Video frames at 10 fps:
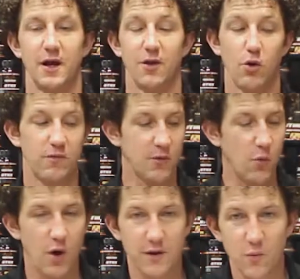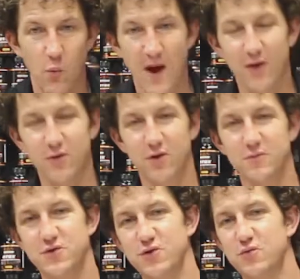Hello everyone,
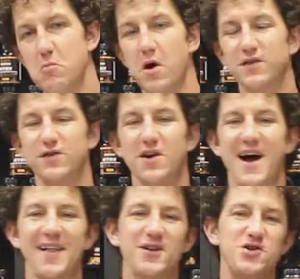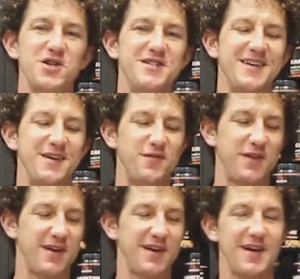welcome to Muscleology
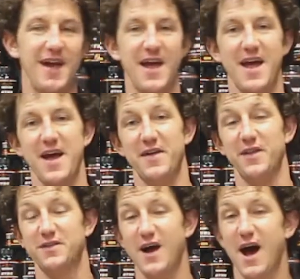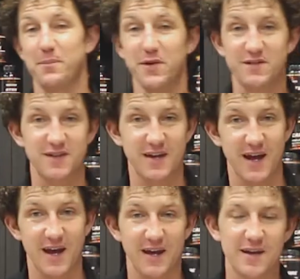TV, and the topic
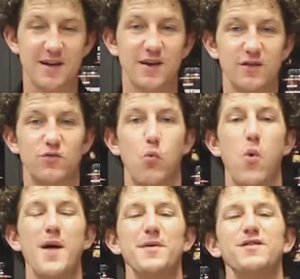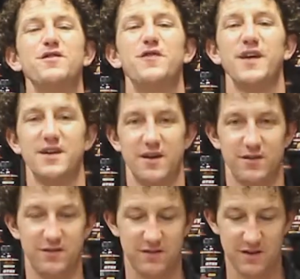today is women's
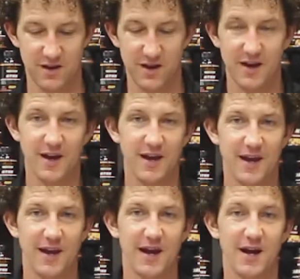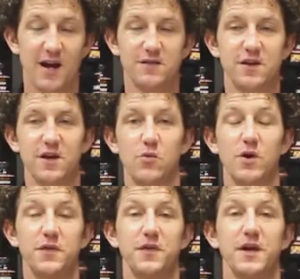fitness. And I'll tell you
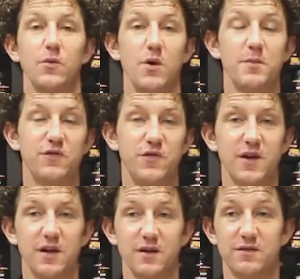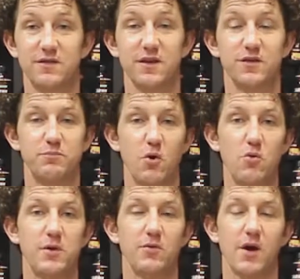one thing, women's fitness is
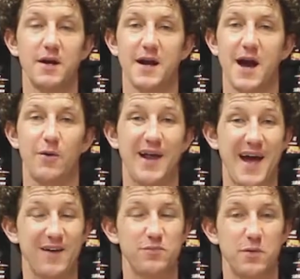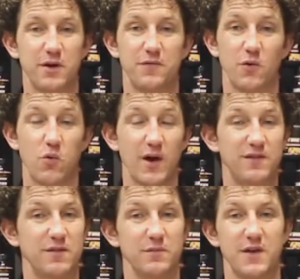booming right now. It has been for quite
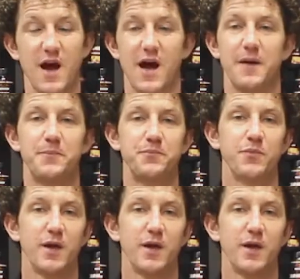some time,